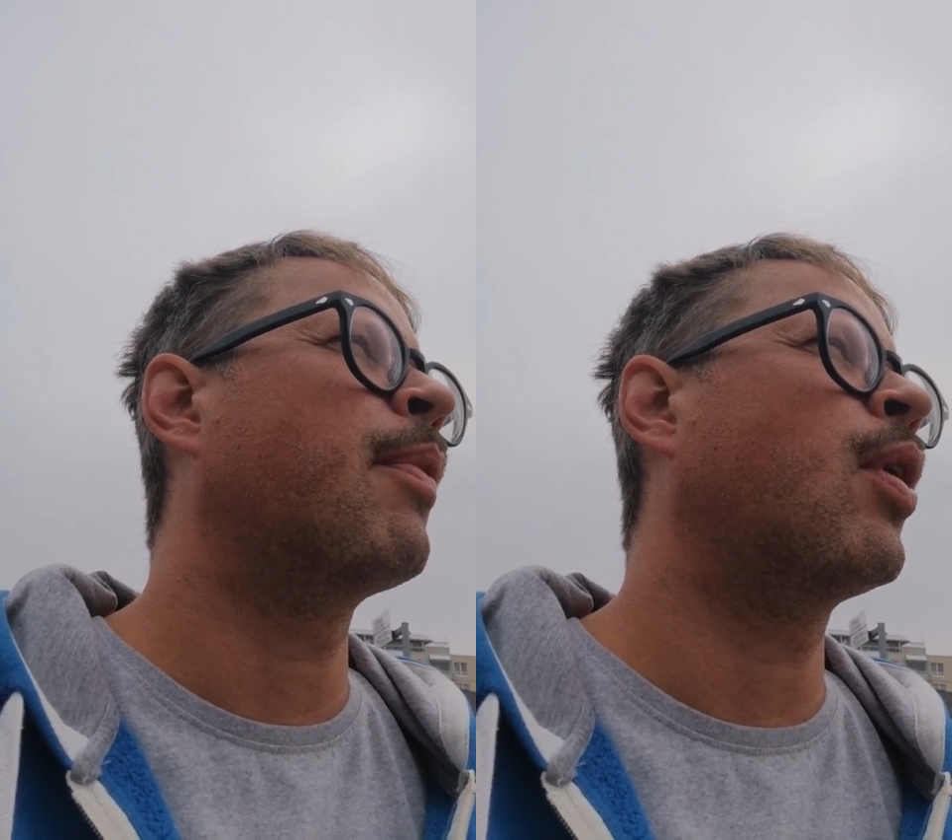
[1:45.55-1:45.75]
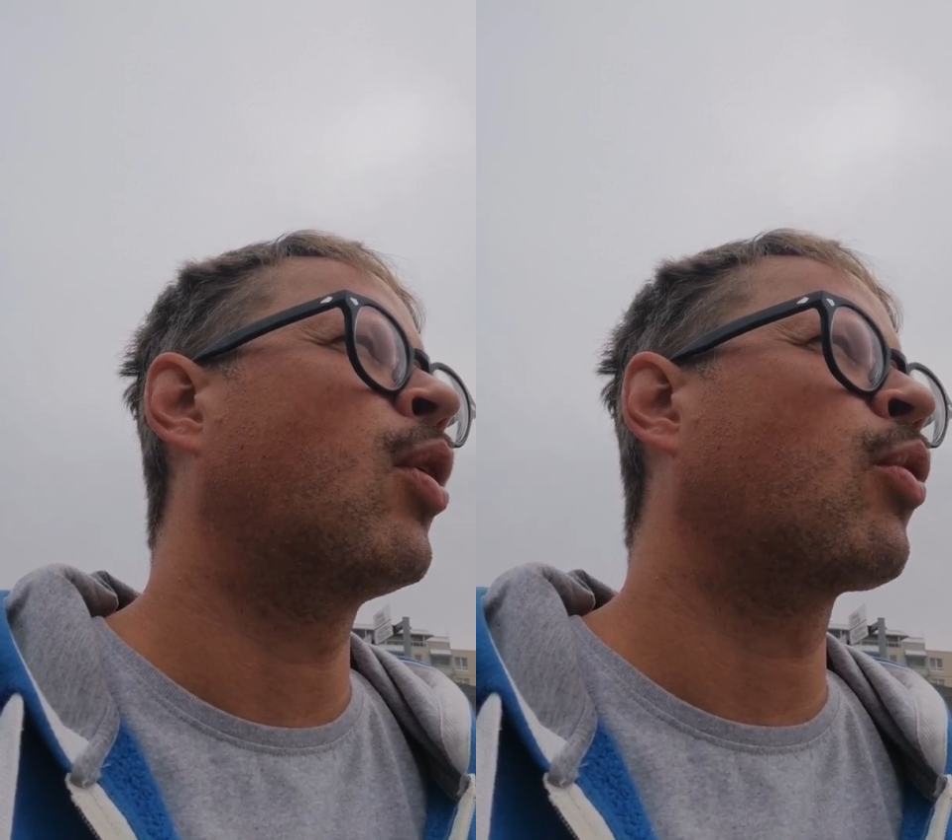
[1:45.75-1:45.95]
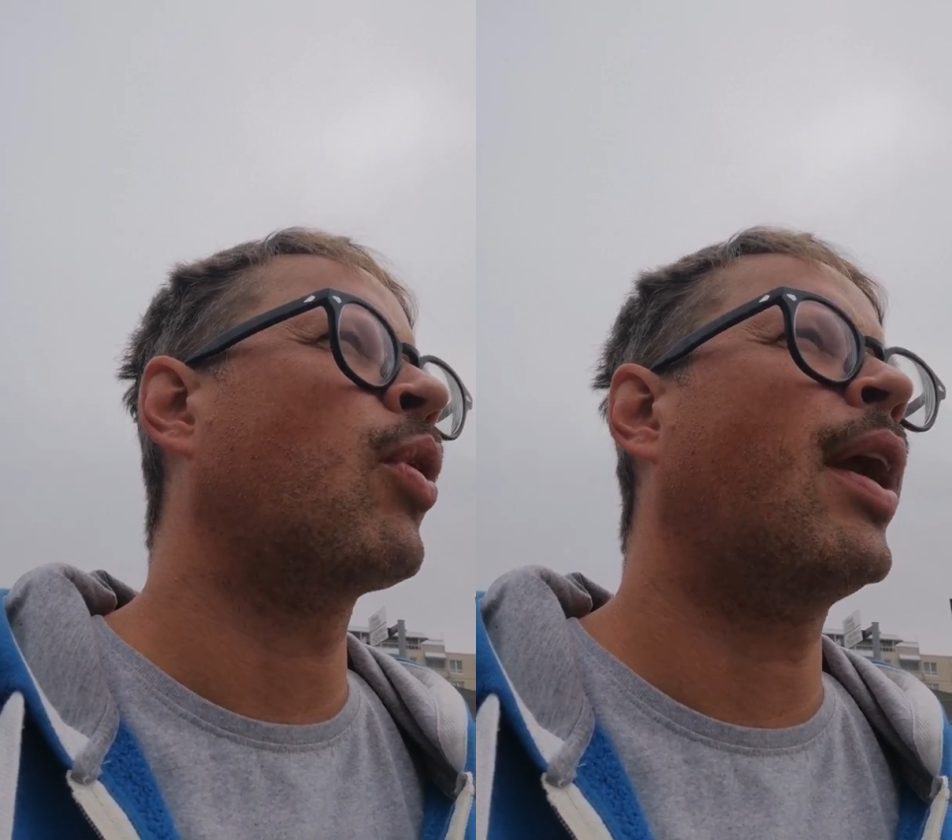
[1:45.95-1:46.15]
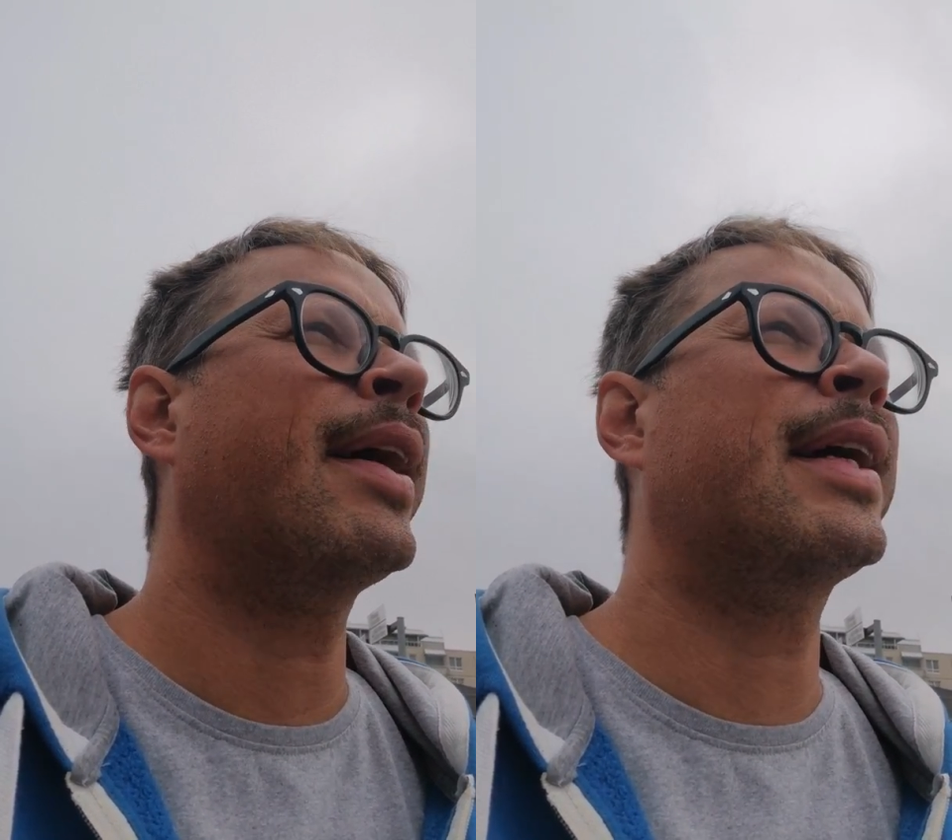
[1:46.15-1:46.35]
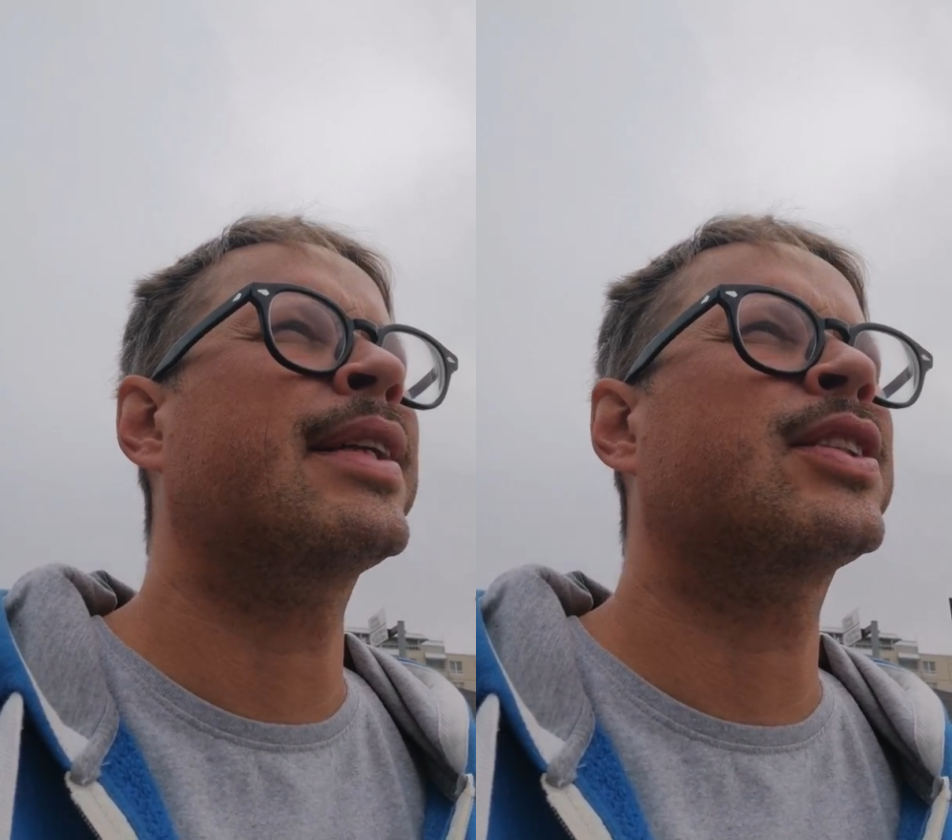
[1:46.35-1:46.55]
our
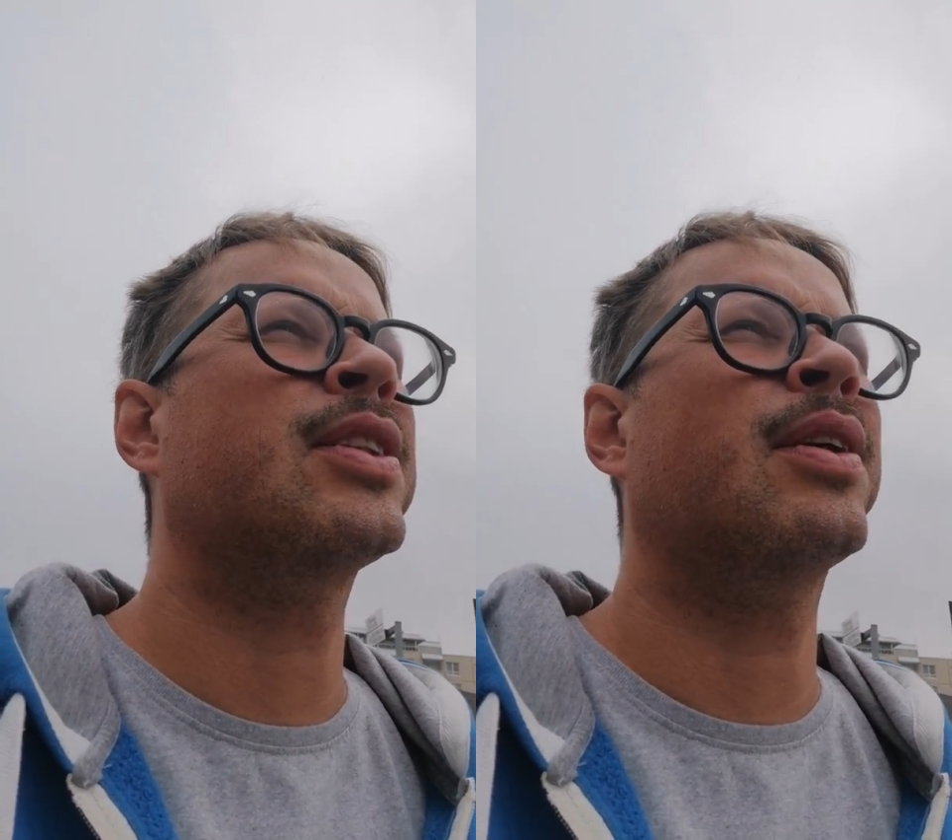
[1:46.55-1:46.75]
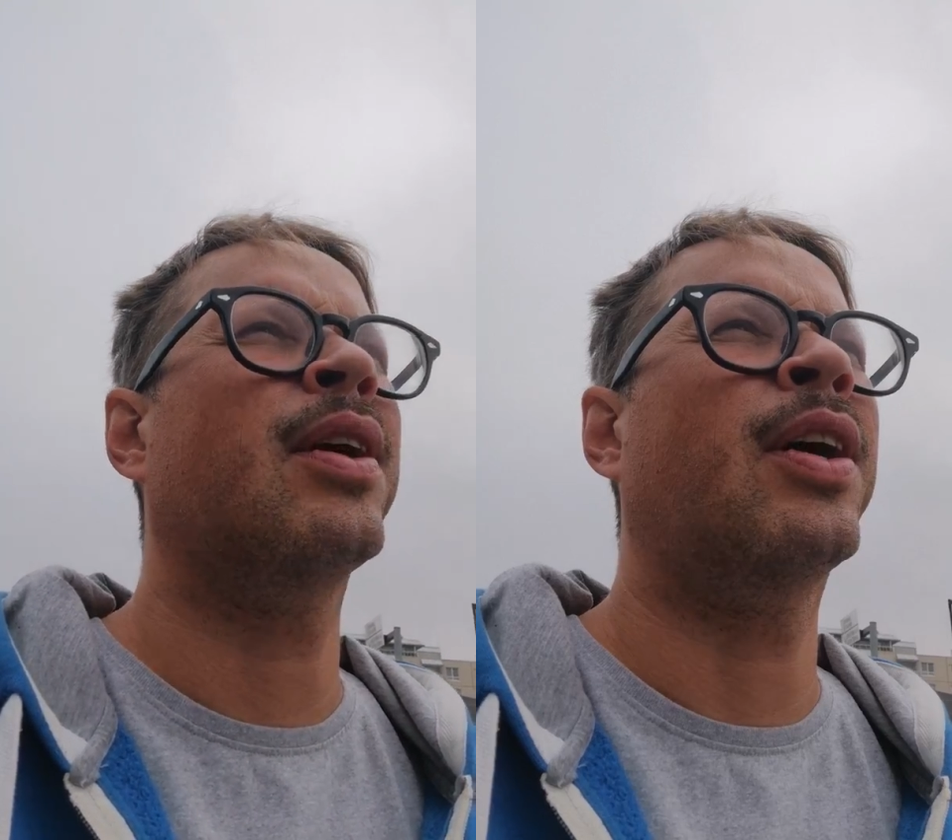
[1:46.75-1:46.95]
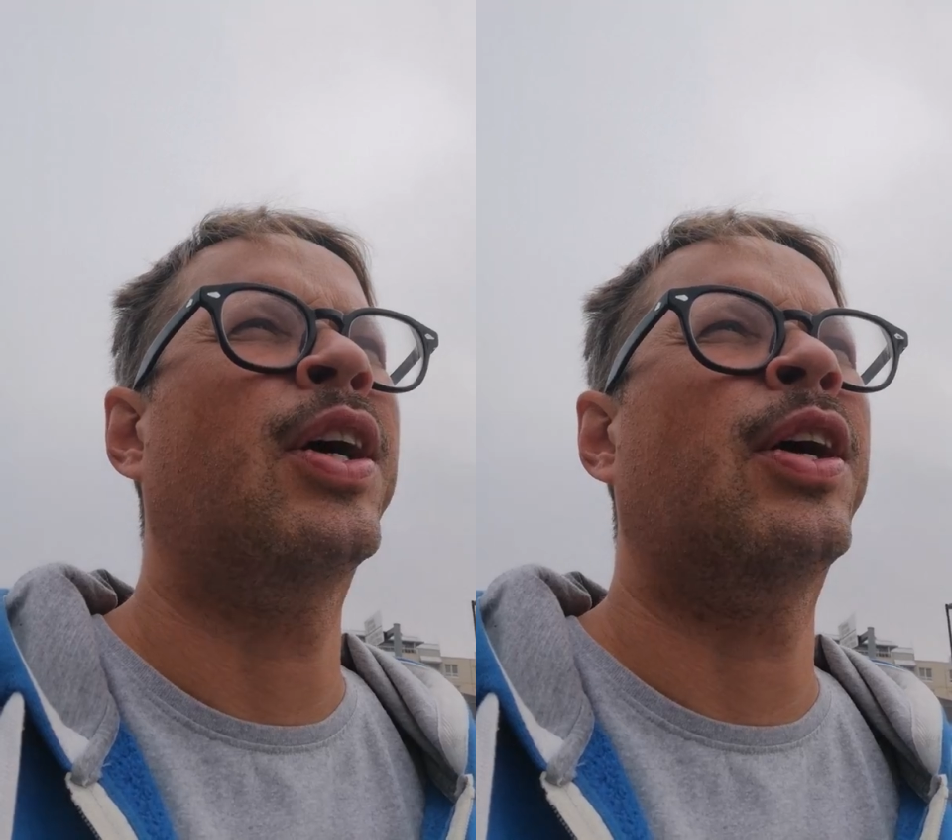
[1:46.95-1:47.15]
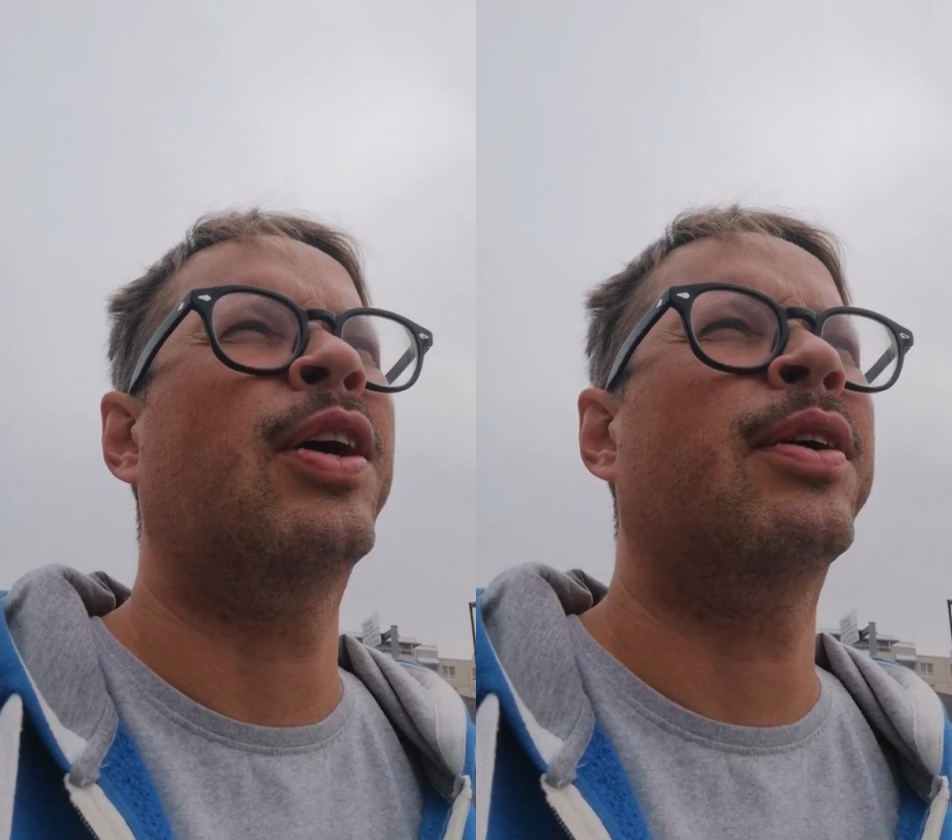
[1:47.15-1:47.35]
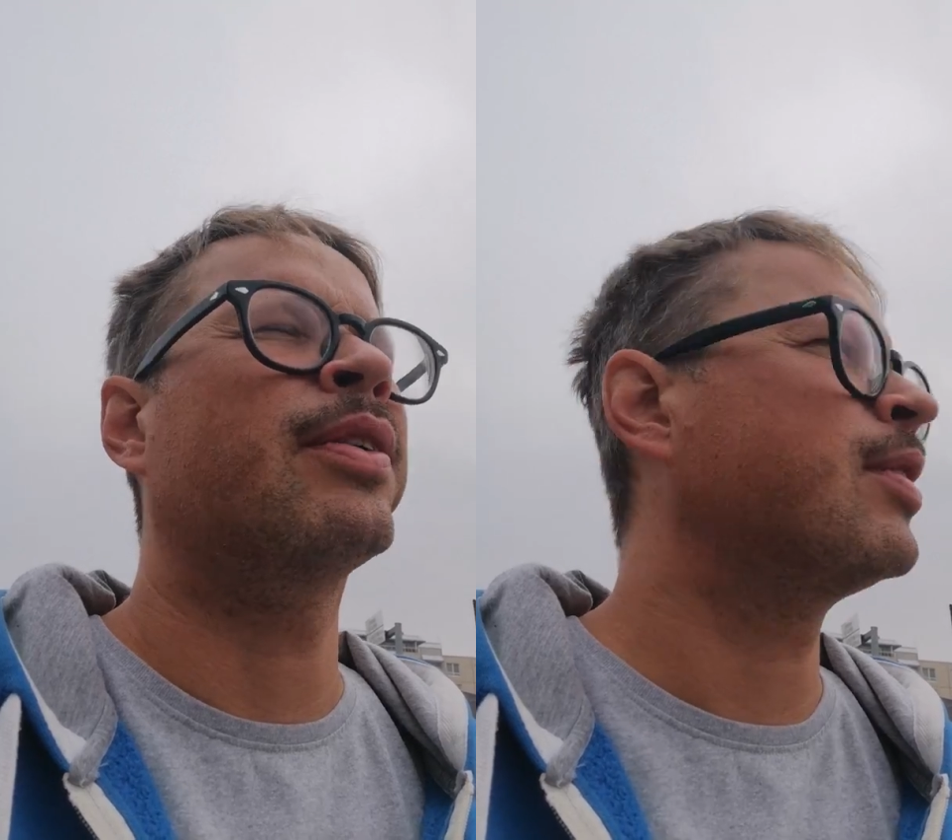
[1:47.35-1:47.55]
clients' uh,